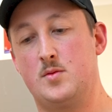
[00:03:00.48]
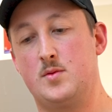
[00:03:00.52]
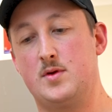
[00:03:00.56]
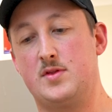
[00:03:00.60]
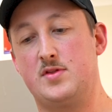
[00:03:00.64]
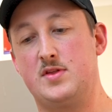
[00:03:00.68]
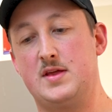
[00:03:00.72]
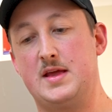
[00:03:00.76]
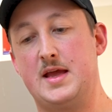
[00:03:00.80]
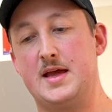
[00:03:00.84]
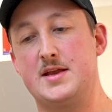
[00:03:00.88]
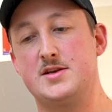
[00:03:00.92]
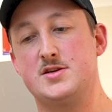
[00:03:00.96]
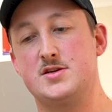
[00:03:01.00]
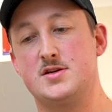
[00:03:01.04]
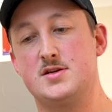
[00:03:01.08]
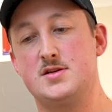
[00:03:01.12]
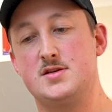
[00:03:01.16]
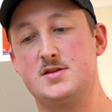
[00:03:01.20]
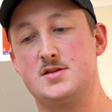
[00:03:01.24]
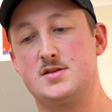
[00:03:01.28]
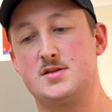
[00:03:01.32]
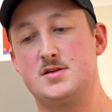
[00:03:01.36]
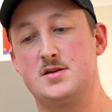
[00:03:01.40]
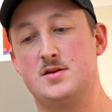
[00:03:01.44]
With the
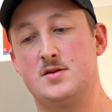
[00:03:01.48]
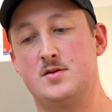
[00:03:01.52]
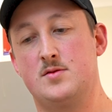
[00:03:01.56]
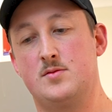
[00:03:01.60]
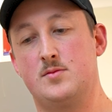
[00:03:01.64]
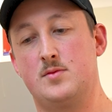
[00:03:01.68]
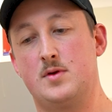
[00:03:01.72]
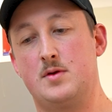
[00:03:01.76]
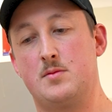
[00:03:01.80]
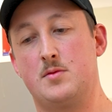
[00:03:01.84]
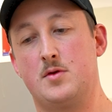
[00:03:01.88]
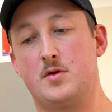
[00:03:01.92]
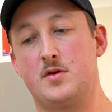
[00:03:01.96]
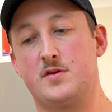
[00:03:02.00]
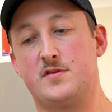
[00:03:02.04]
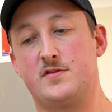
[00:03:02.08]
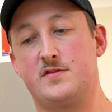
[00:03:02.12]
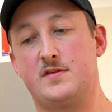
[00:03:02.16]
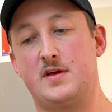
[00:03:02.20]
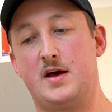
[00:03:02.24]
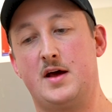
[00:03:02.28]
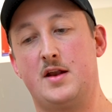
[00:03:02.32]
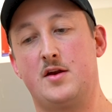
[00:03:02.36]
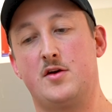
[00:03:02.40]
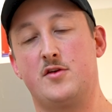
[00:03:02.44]
edges, we want to
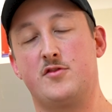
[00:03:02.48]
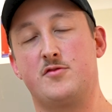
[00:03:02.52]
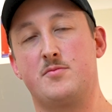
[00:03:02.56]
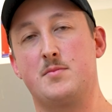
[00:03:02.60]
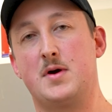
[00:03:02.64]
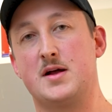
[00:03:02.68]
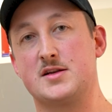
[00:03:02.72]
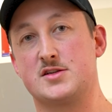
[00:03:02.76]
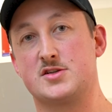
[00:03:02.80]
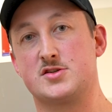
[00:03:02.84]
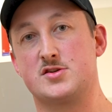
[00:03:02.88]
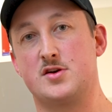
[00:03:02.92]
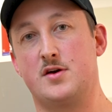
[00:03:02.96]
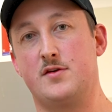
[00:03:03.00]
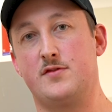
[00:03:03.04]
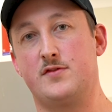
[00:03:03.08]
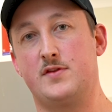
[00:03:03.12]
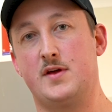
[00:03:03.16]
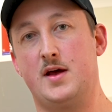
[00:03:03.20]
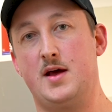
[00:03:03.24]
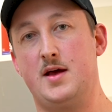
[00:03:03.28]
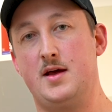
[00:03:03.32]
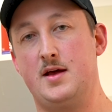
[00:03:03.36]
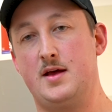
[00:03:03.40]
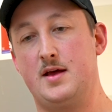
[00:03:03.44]
start off much
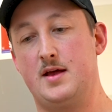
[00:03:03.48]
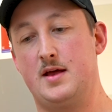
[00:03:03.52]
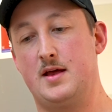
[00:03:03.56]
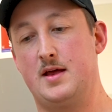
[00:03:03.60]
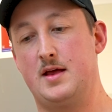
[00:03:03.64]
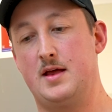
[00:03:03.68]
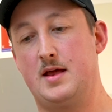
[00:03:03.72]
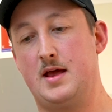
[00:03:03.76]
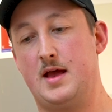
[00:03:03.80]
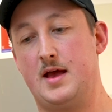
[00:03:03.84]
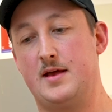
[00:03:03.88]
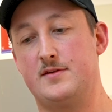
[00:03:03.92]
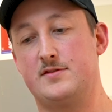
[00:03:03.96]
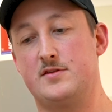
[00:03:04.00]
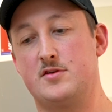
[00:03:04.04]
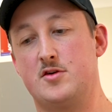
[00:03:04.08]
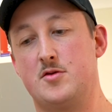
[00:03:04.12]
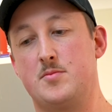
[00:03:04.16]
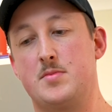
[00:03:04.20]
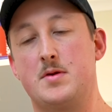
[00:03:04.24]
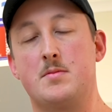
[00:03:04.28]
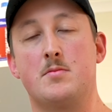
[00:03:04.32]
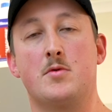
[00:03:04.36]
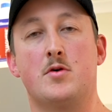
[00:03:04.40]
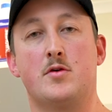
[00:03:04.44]
softer as they're
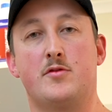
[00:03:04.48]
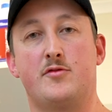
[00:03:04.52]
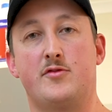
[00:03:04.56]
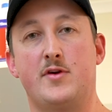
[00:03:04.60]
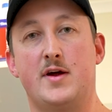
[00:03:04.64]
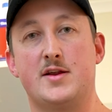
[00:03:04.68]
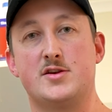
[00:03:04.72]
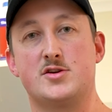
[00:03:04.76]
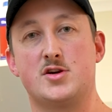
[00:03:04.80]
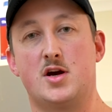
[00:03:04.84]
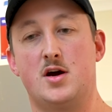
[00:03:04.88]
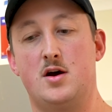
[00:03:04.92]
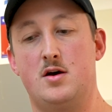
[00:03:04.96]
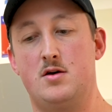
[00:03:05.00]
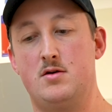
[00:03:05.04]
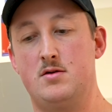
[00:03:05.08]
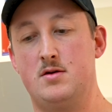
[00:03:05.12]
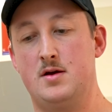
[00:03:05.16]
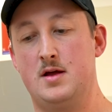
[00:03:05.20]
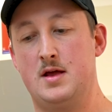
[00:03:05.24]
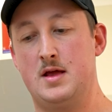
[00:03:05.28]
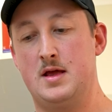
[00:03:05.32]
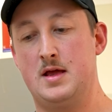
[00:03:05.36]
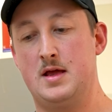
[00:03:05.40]
a bit more fragile,